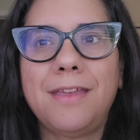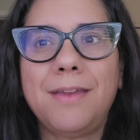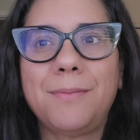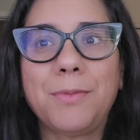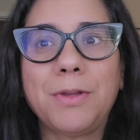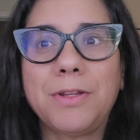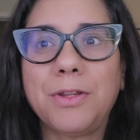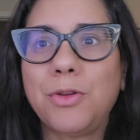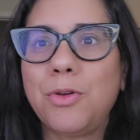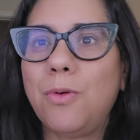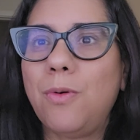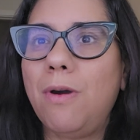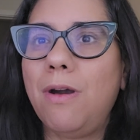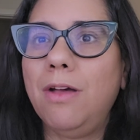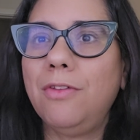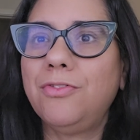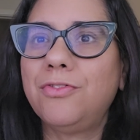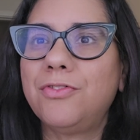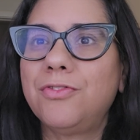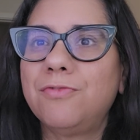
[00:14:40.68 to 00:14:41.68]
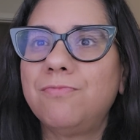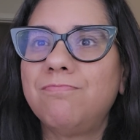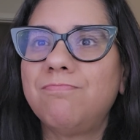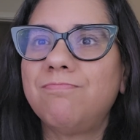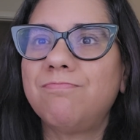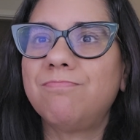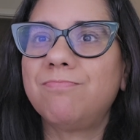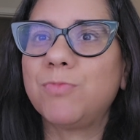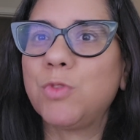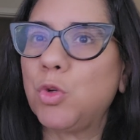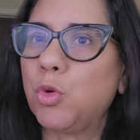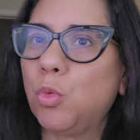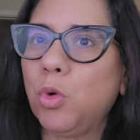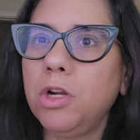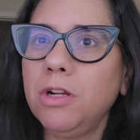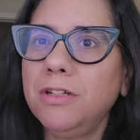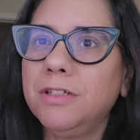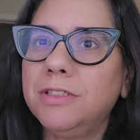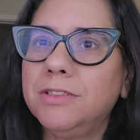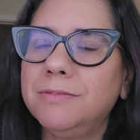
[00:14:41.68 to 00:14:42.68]
I'm going to go off, go to
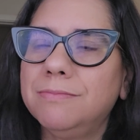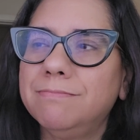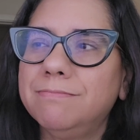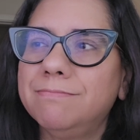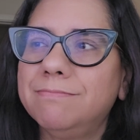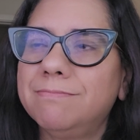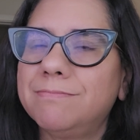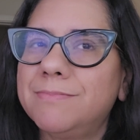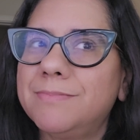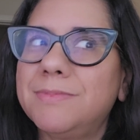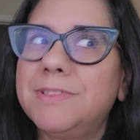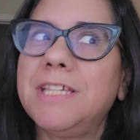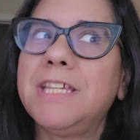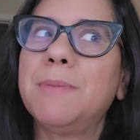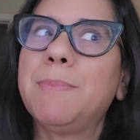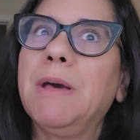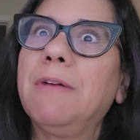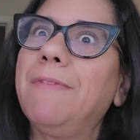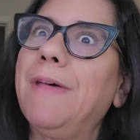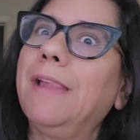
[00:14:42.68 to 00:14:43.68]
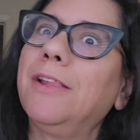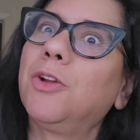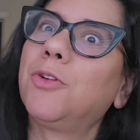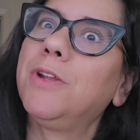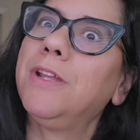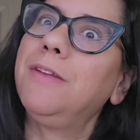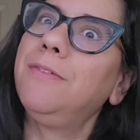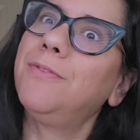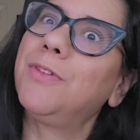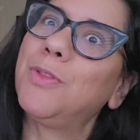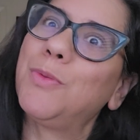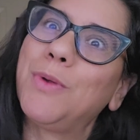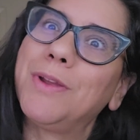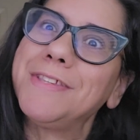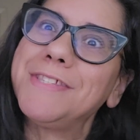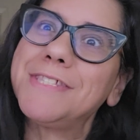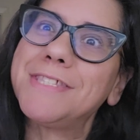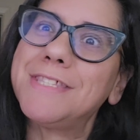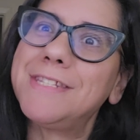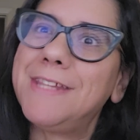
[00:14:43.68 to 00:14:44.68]
work, think about Valkyrie for the
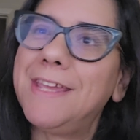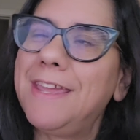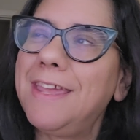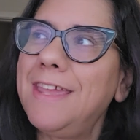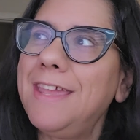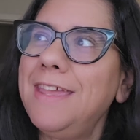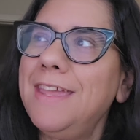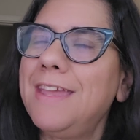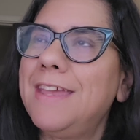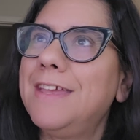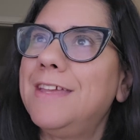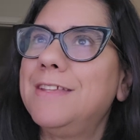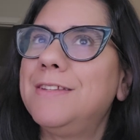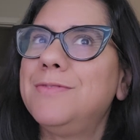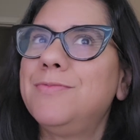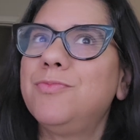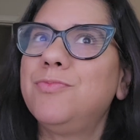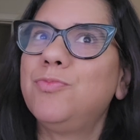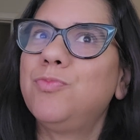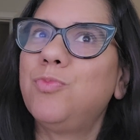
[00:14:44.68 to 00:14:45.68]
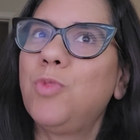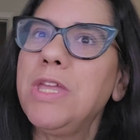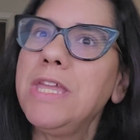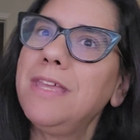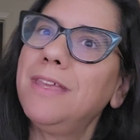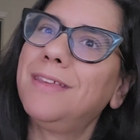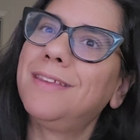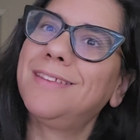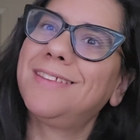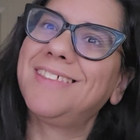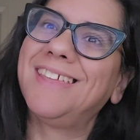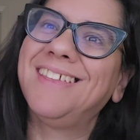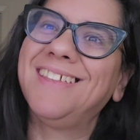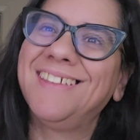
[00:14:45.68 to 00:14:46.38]
rest of the day and week.